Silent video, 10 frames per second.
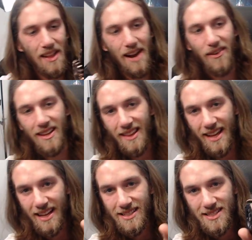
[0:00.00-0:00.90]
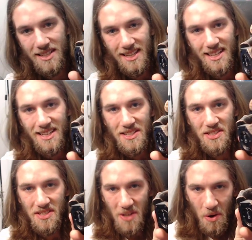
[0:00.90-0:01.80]
and everything. It's
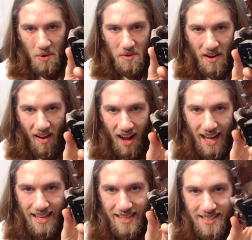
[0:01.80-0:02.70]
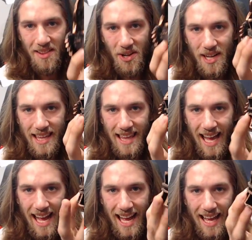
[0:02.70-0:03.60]
so nice. Look at
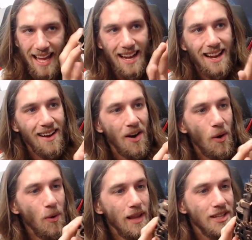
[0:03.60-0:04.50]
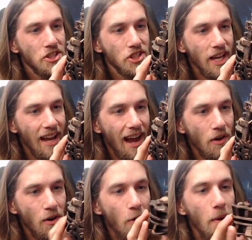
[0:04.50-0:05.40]
that. Holy shit, how
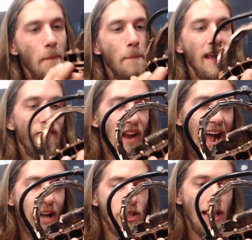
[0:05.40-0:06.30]
cool would it be if it actually,